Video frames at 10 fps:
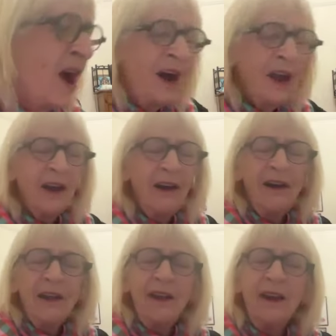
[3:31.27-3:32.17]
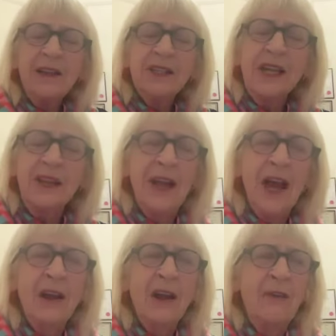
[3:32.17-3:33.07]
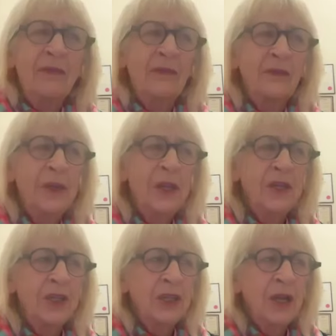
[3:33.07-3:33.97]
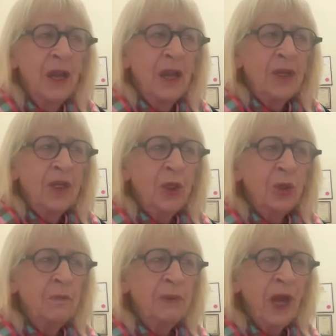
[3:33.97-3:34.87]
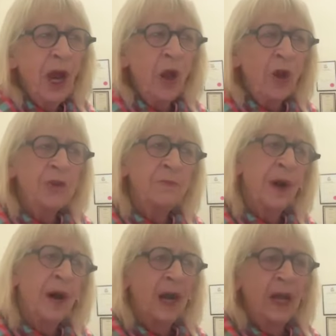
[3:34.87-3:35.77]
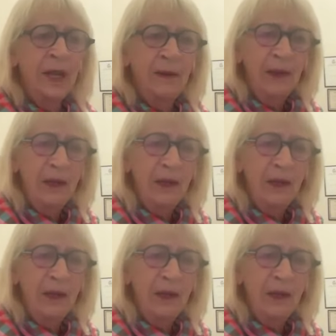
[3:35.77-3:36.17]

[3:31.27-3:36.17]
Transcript: I kind of see that archival footage shouldn't be owned by,